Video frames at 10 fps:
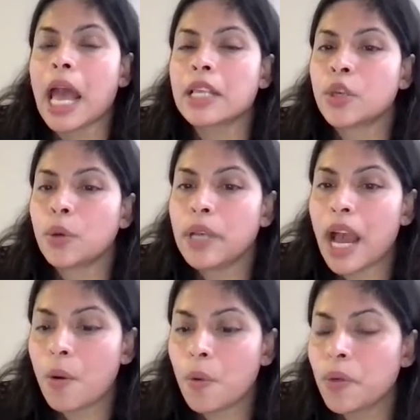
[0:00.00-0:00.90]
So
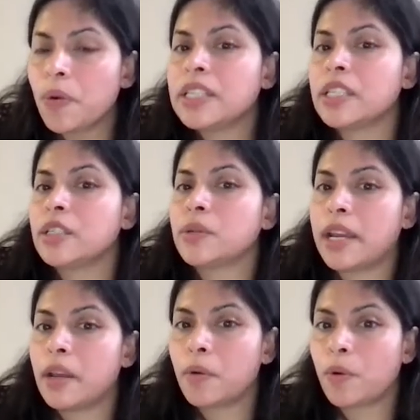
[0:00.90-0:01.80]
now we wanted to
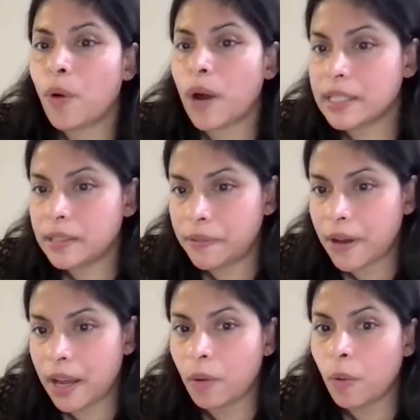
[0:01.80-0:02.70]
kind of
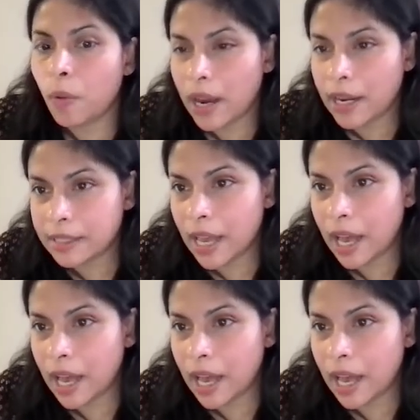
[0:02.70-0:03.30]
quantify what is